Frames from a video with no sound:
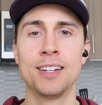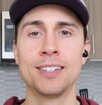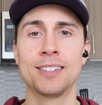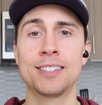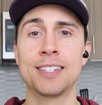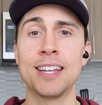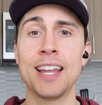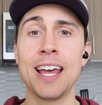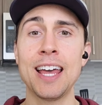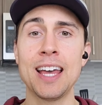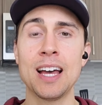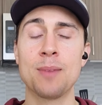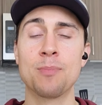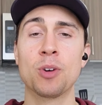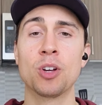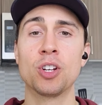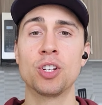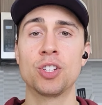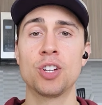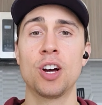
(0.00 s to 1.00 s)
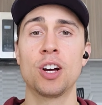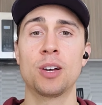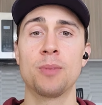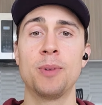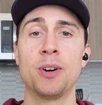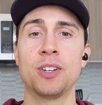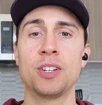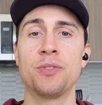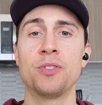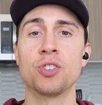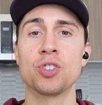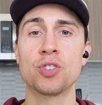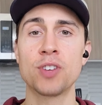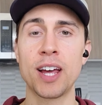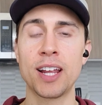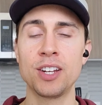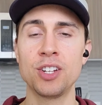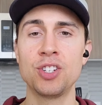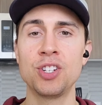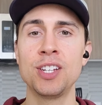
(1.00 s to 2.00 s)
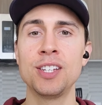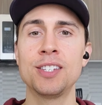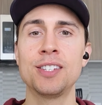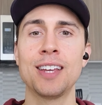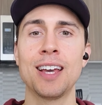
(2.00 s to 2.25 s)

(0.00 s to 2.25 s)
Today, I'm going to talk about different strategies